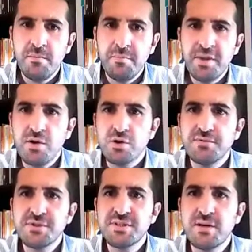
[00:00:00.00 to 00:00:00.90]
because of
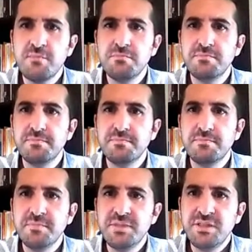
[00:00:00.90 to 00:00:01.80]
some
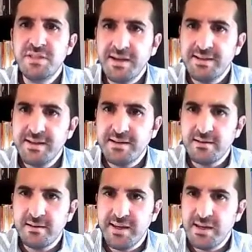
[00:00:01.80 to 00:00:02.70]

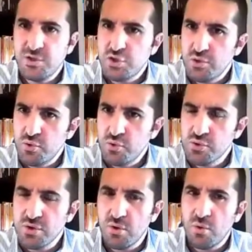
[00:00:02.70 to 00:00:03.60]
technical
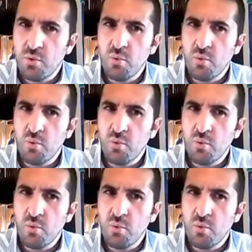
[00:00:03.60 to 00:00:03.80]
issues,